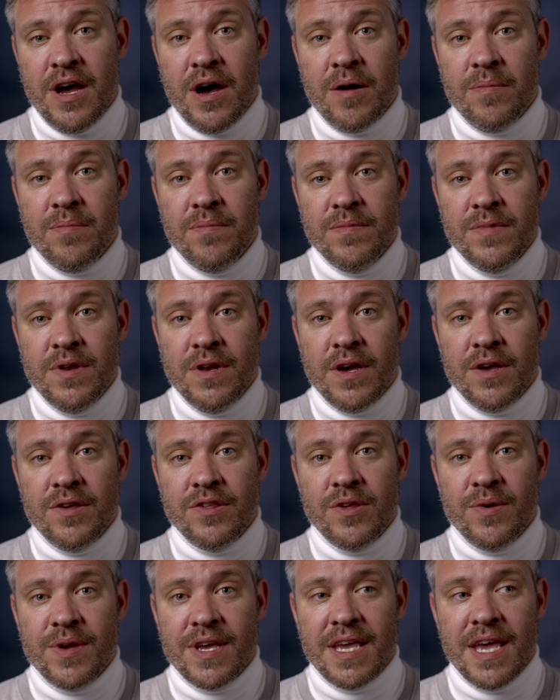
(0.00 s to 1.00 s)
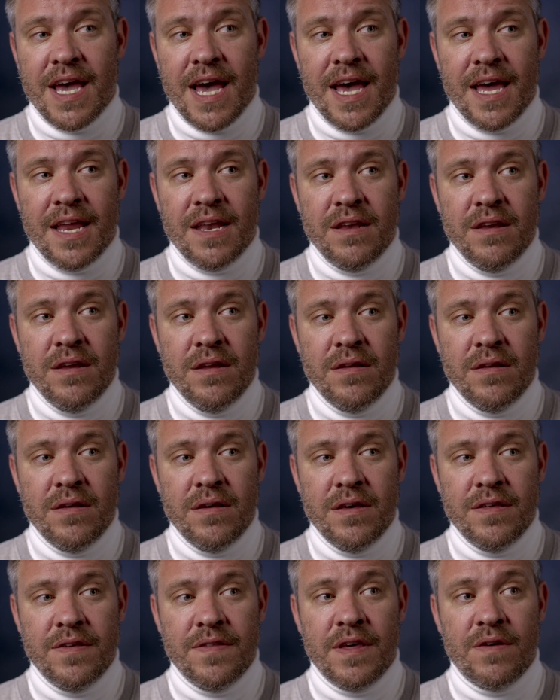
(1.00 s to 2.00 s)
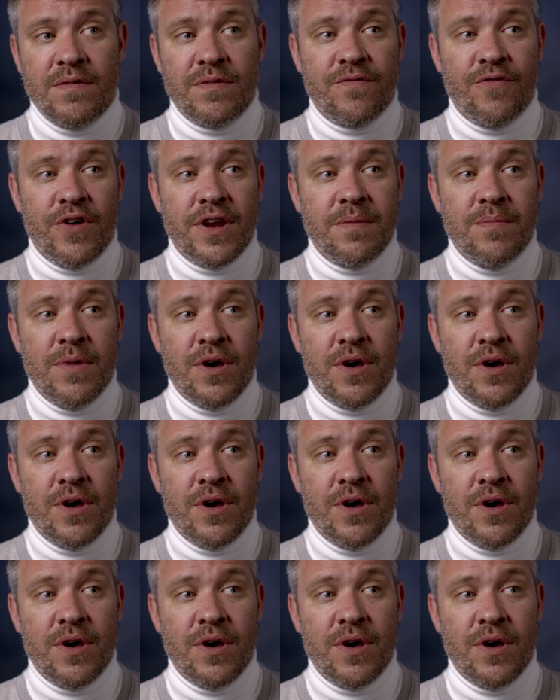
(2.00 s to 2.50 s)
up, you know. So again, and then there was Freddie